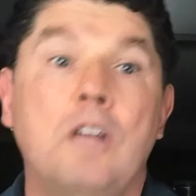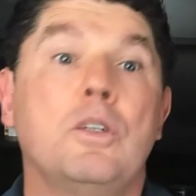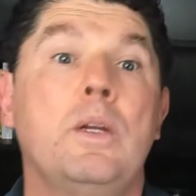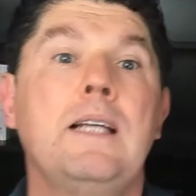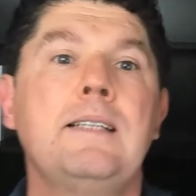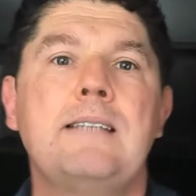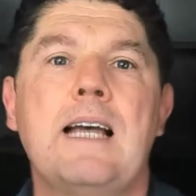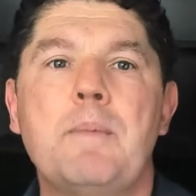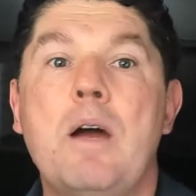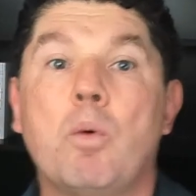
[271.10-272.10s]
So, with this
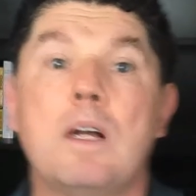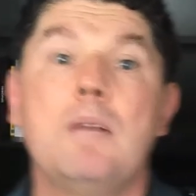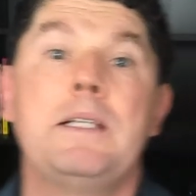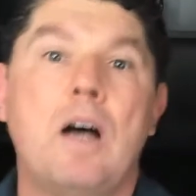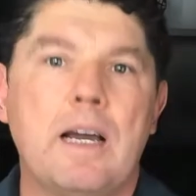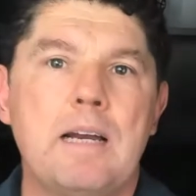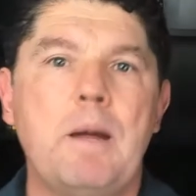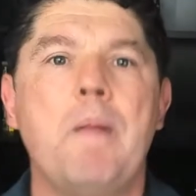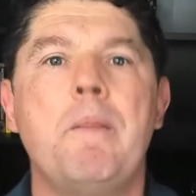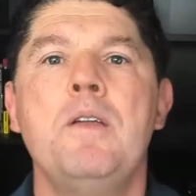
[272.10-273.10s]
segment, we're going to be talking
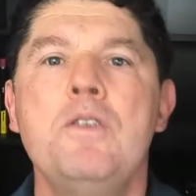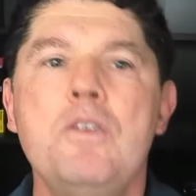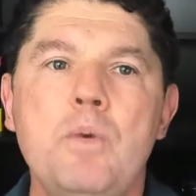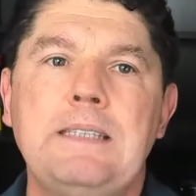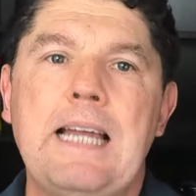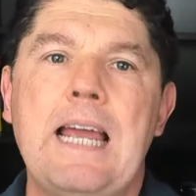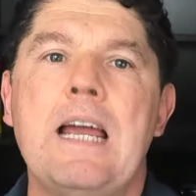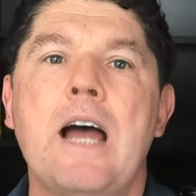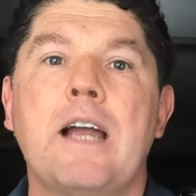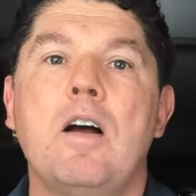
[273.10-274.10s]
about the newest
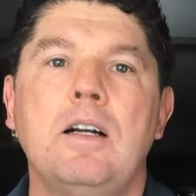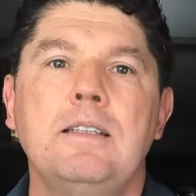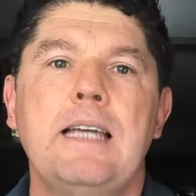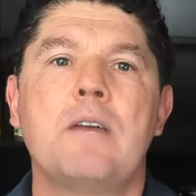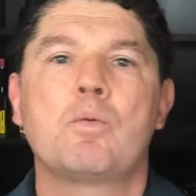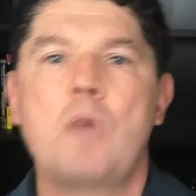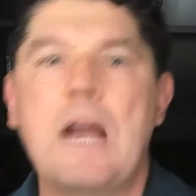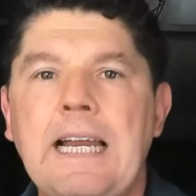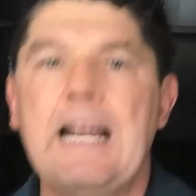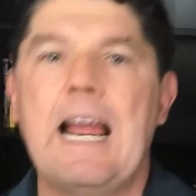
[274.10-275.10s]
AI content
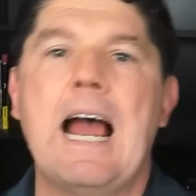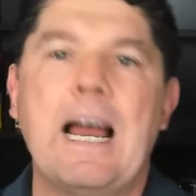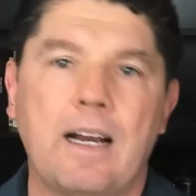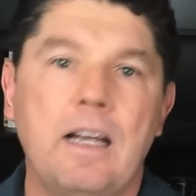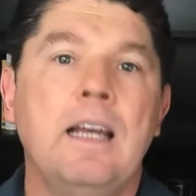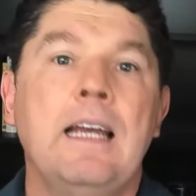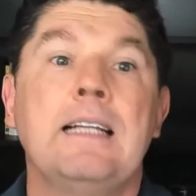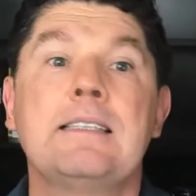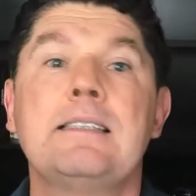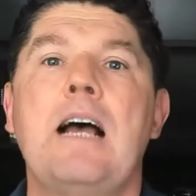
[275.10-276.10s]
writing hack.
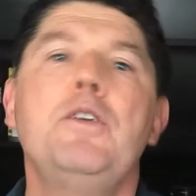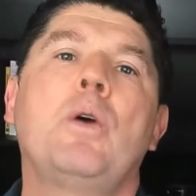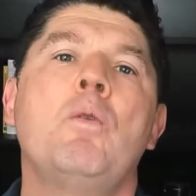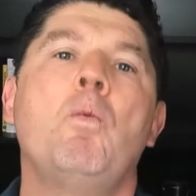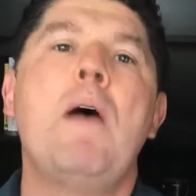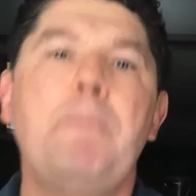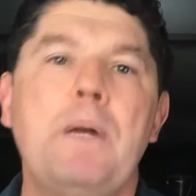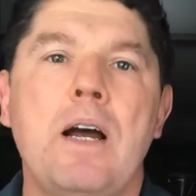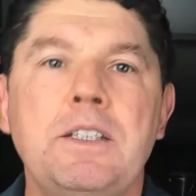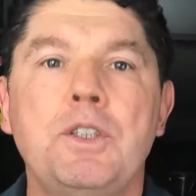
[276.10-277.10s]
This is how you can
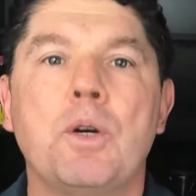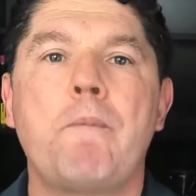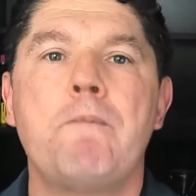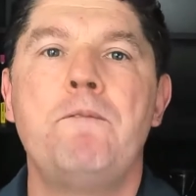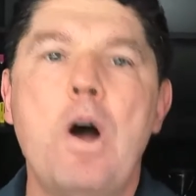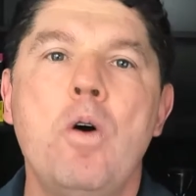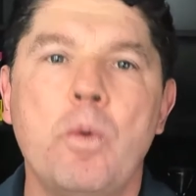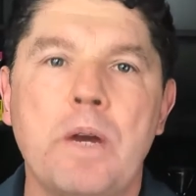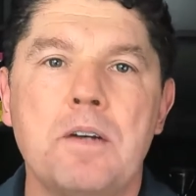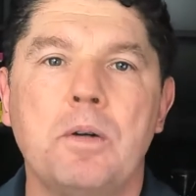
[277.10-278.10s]
weaponize your
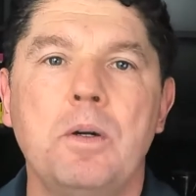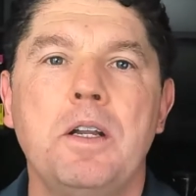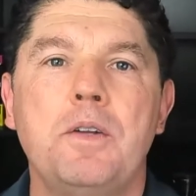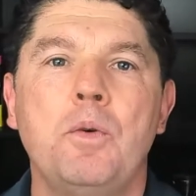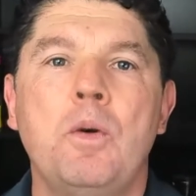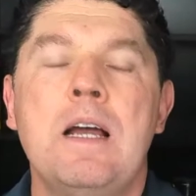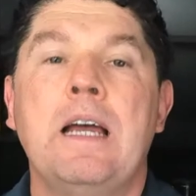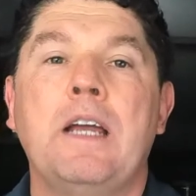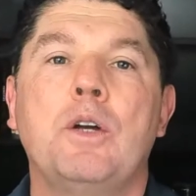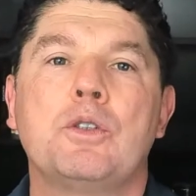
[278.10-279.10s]
phone and turn it into
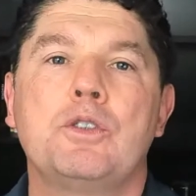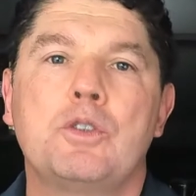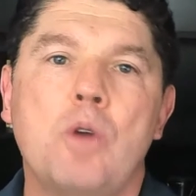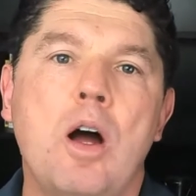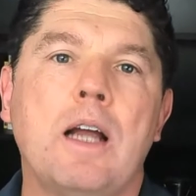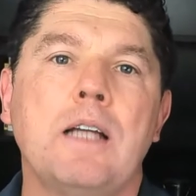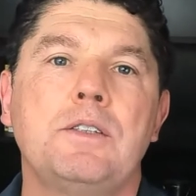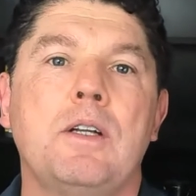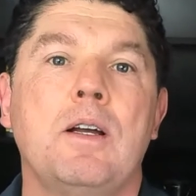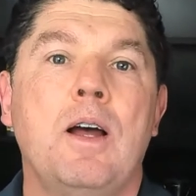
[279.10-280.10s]
your
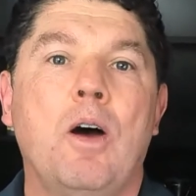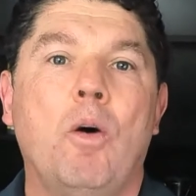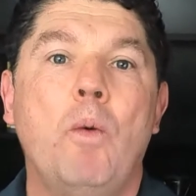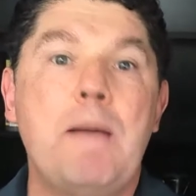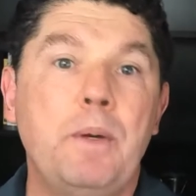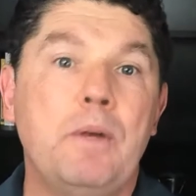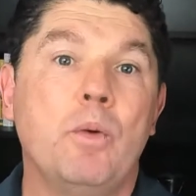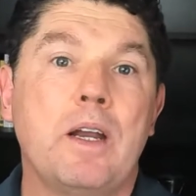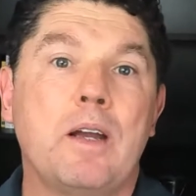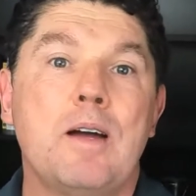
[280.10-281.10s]
strongest weapon
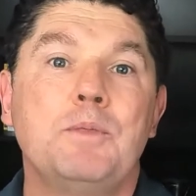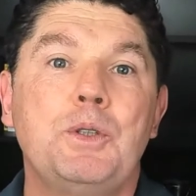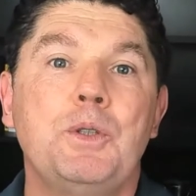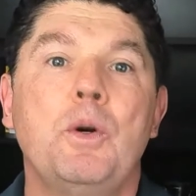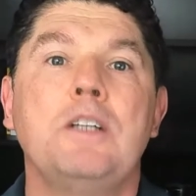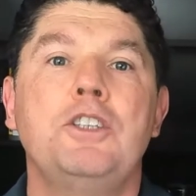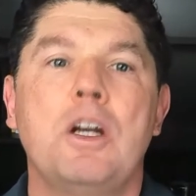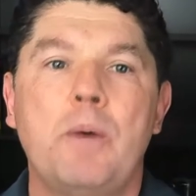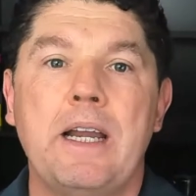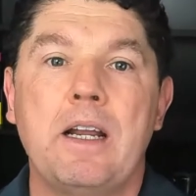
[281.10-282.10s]
when it comes to
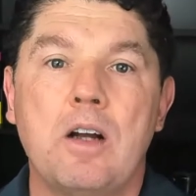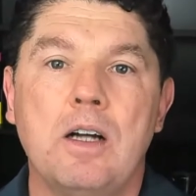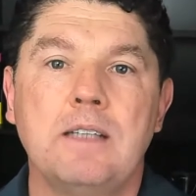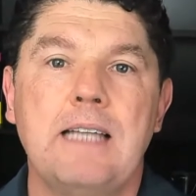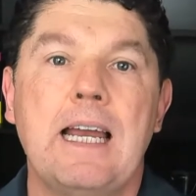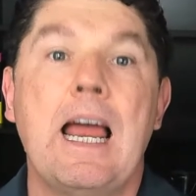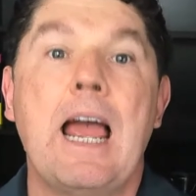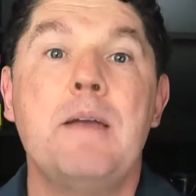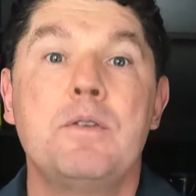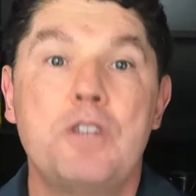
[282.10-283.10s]
generating content
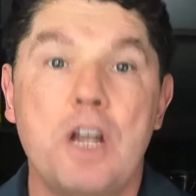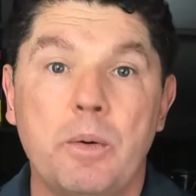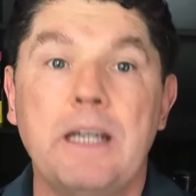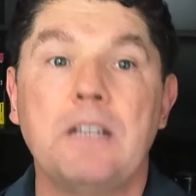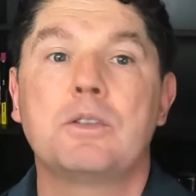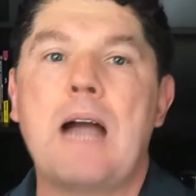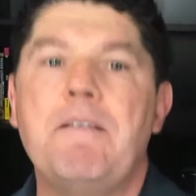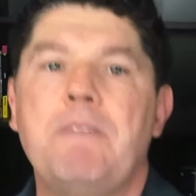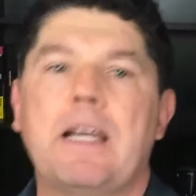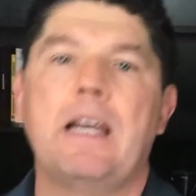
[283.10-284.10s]
and generating
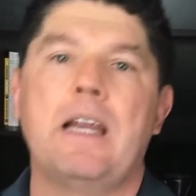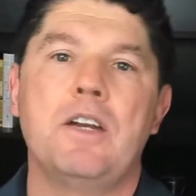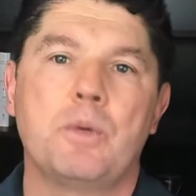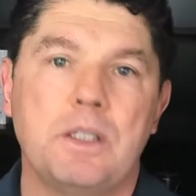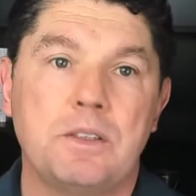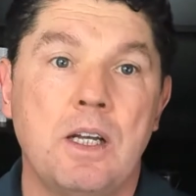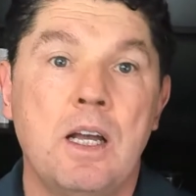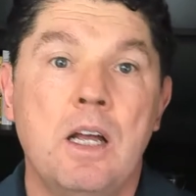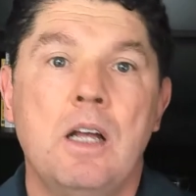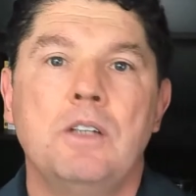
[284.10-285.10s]
traffic and interest.
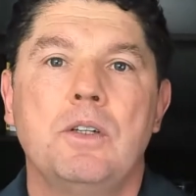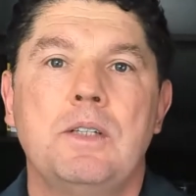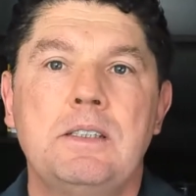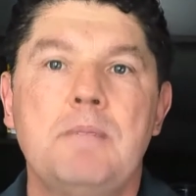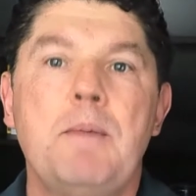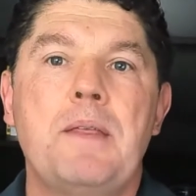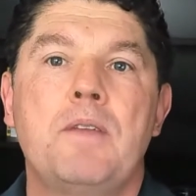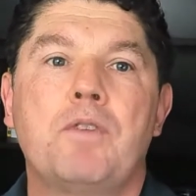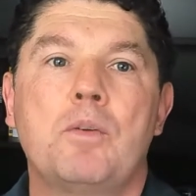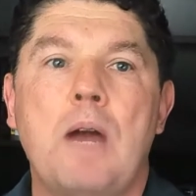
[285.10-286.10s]
So, this is a
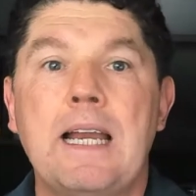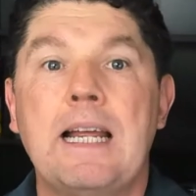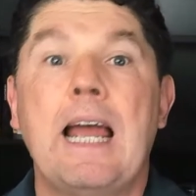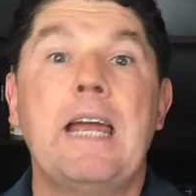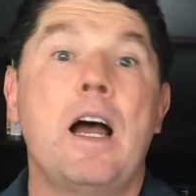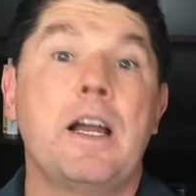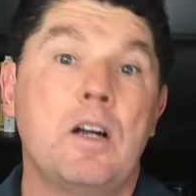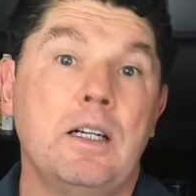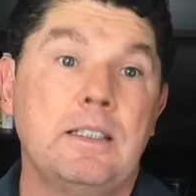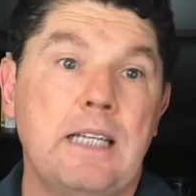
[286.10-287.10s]
method for writing AI
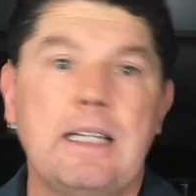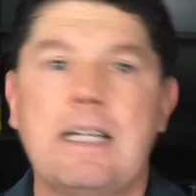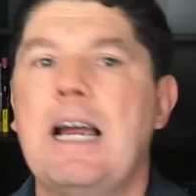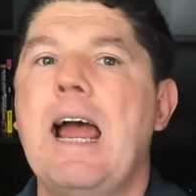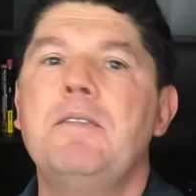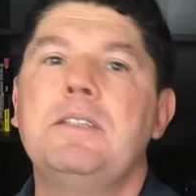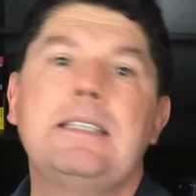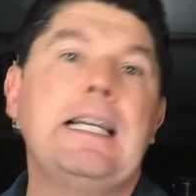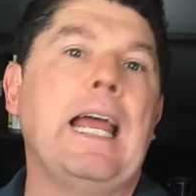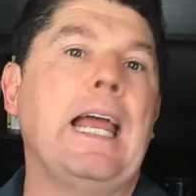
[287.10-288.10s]
content that I haven't
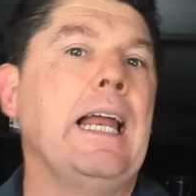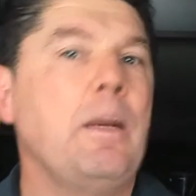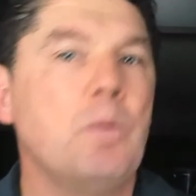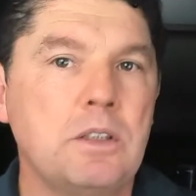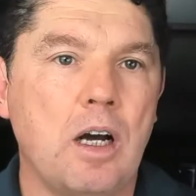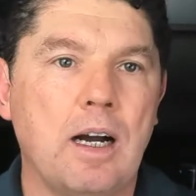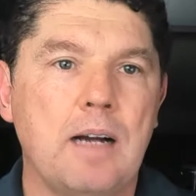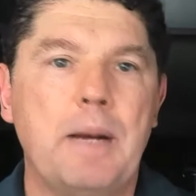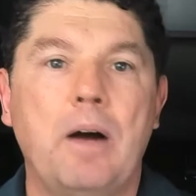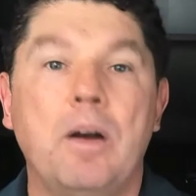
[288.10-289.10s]
seen anyone talk
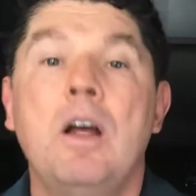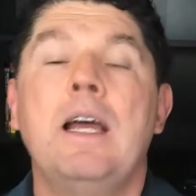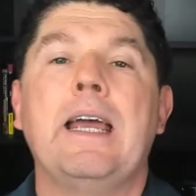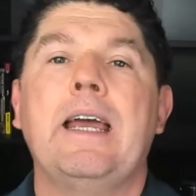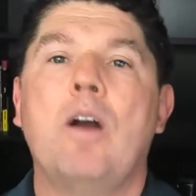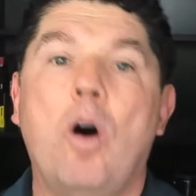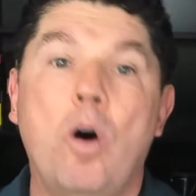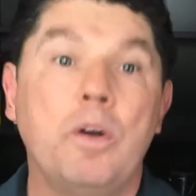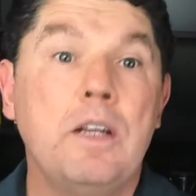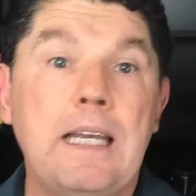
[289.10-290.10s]
about. And
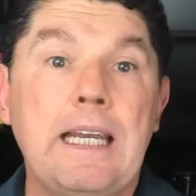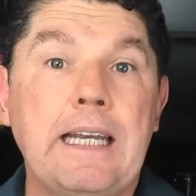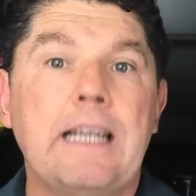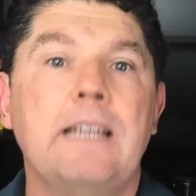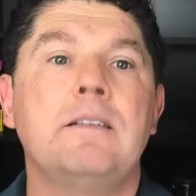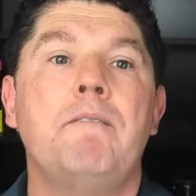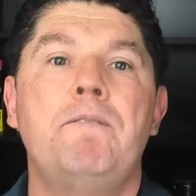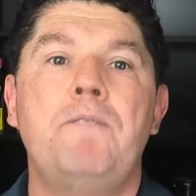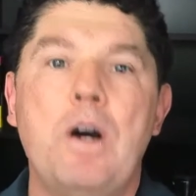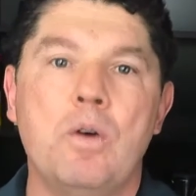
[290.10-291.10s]
all you need is a
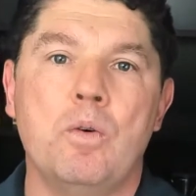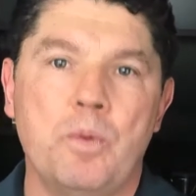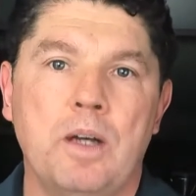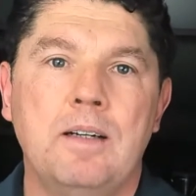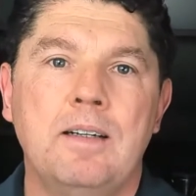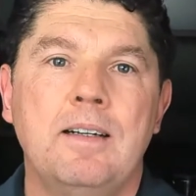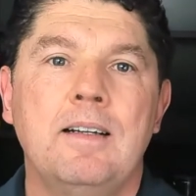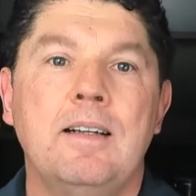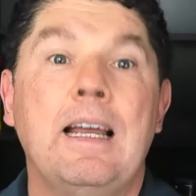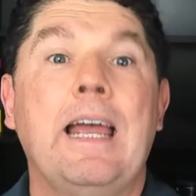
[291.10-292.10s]
phone
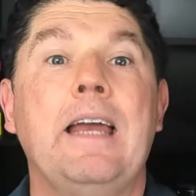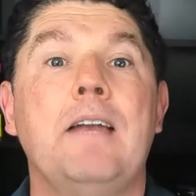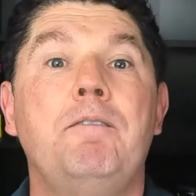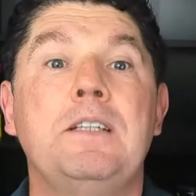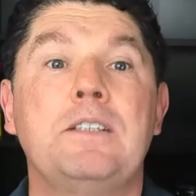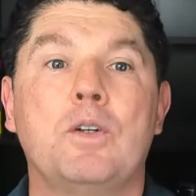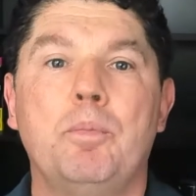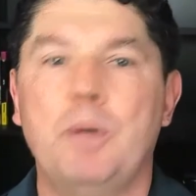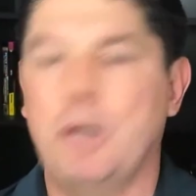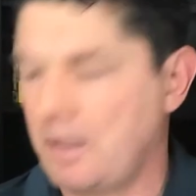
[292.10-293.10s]
and a physical
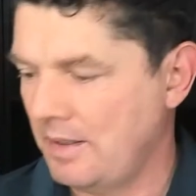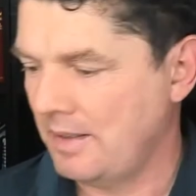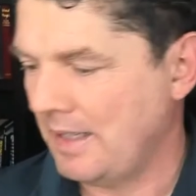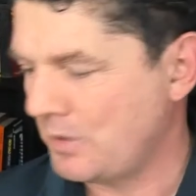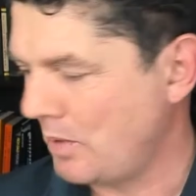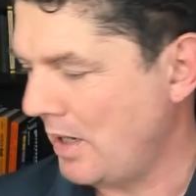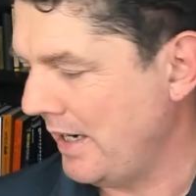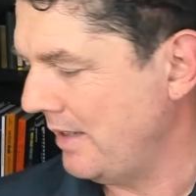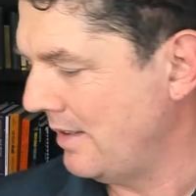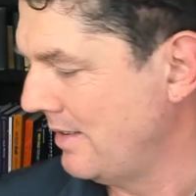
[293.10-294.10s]
book. That's right.